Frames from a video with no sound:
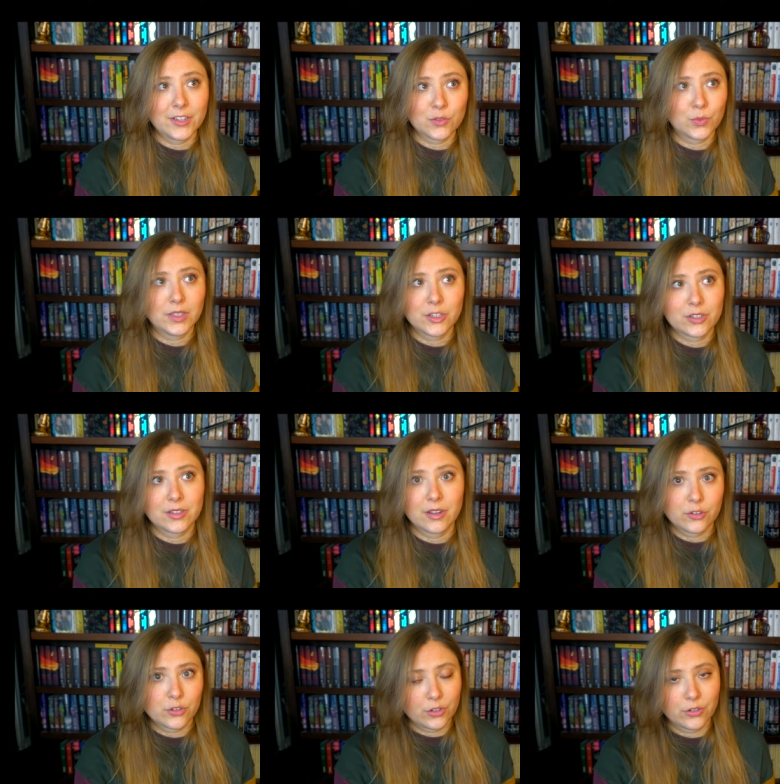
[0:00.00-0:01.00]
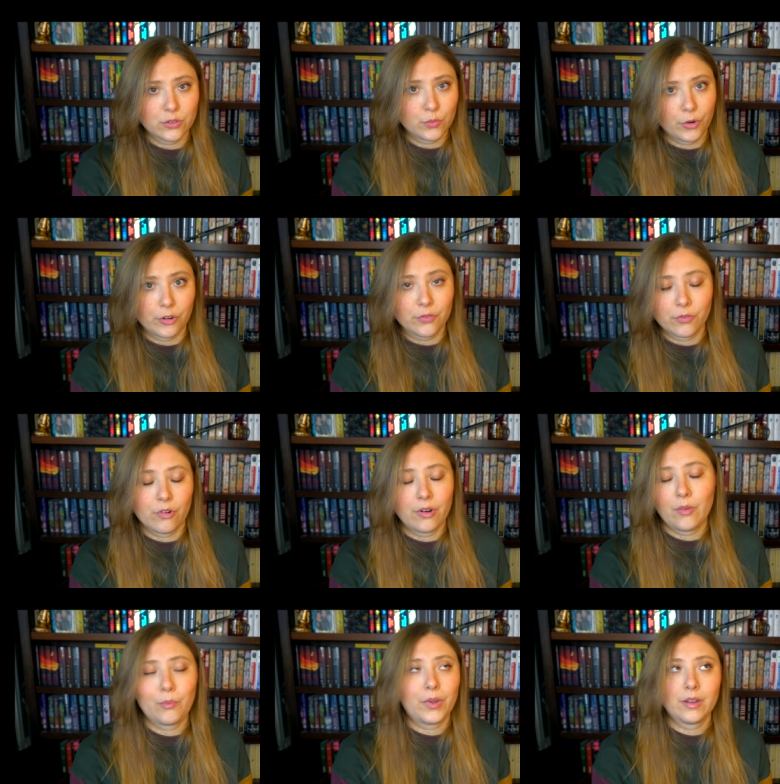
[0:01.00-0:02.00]
He's really just got Durin's word for
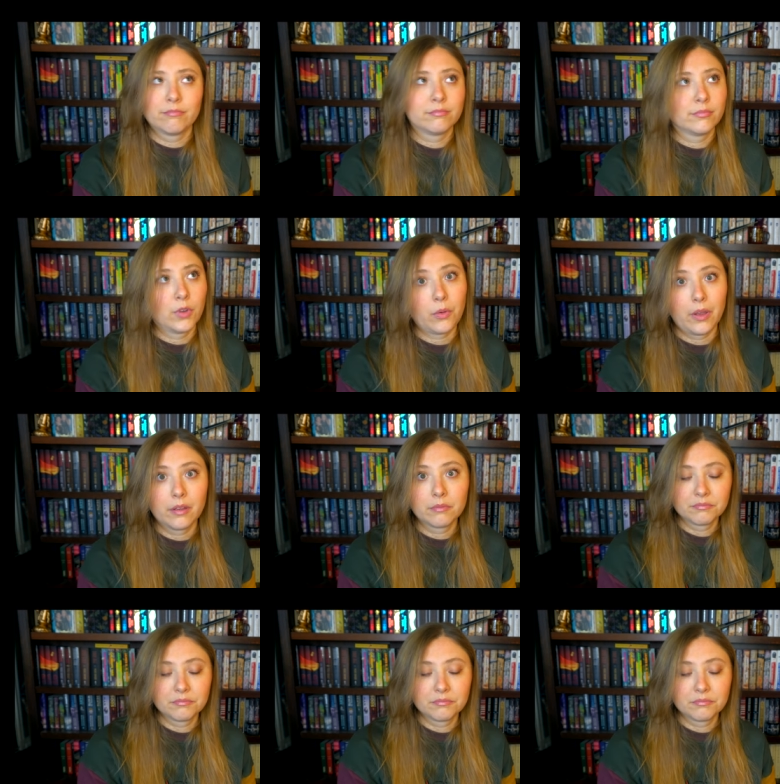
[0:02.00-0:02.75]
it, but okay.